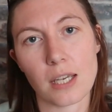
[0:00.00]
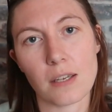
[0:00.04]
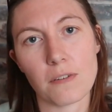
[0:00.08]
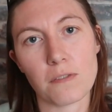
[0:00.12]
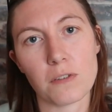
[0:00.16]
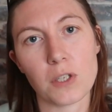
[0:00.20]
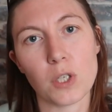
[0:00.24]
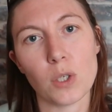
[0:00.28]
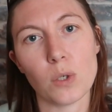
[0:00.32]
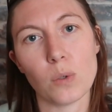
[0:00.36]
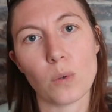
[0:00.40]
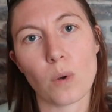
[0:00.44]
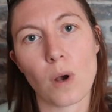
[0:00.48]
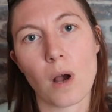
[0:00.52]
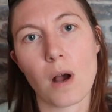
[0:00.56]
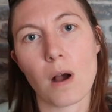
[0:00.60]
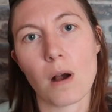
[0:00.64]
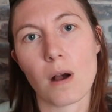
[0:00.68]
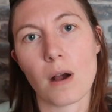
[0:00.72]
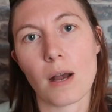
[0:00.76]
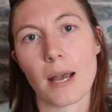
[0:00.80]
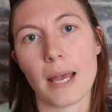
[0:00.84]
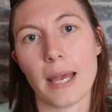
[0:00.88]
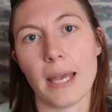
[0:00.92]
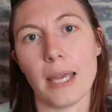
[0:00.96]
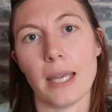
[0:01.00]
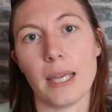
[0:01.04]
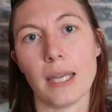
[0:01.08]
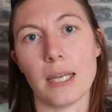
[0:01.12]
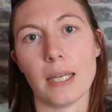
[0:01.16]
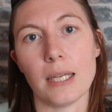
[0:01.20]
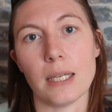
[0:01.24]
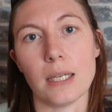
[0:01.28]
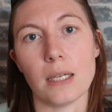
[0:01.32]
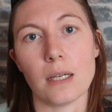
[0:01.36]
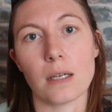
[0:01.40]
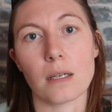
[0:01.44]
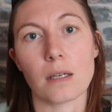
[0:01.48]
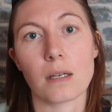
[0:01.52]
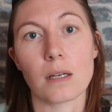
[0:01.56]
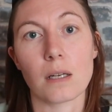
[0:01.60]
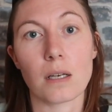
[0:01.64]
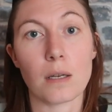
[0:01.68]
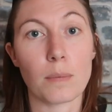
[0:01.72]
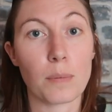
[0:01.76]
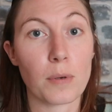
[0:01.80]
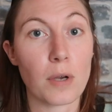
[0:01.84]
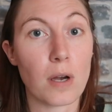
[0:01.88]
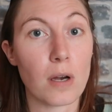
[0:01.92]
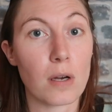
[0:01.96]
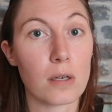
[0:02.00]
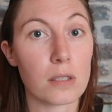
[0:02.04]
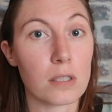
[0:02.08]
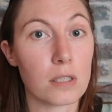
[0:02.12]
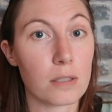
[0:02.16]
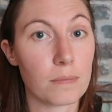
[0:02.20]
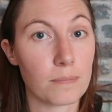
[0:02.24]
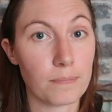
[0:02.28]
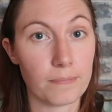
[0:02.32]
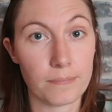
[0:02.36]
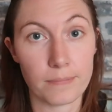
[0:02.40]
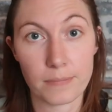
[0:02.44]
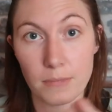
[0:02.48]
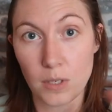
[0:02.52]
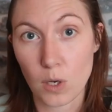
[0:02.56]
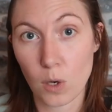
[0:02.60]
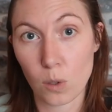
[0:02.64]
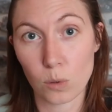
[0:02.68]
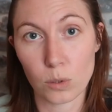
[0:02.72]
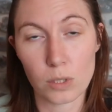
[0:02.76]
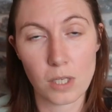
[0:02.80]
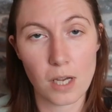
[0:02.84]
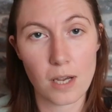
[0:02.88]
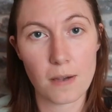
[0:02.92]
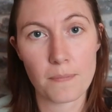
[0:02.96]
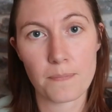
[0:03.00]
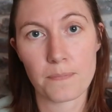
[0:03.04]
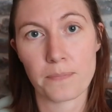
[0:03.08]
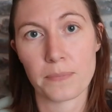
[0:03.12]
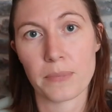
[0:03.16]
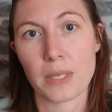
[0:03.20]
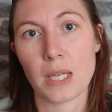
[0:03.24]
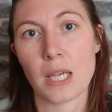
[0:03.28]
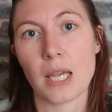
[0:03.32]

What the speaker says: if you are a club card holder